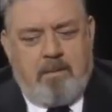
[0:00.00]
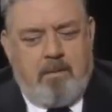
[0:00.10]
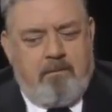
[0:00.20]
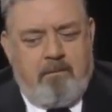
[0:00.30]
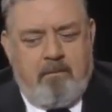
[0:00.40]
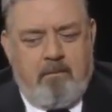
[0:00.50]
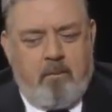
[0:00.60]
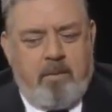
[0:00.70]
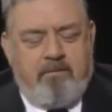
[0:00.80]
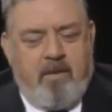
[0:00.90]
You never saw her
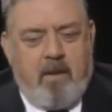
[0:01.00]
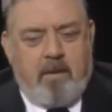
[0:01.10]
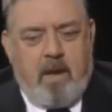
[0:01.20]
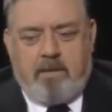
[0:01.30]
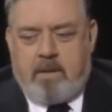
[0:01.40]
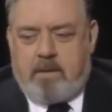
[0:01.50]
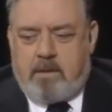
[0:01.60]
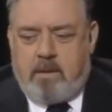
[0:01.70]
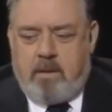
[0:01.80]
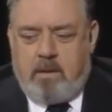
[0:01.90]
cook in all the
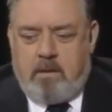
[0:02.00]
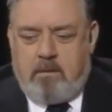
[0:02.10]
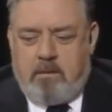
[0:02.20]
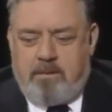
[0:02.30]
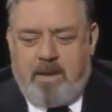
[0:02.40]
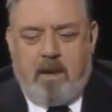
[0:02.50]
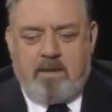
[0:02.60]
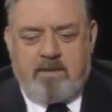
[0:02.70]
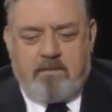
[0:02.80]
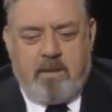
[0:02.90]
9 years we did a
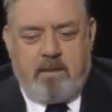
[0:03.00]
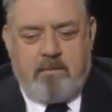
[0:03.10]
show.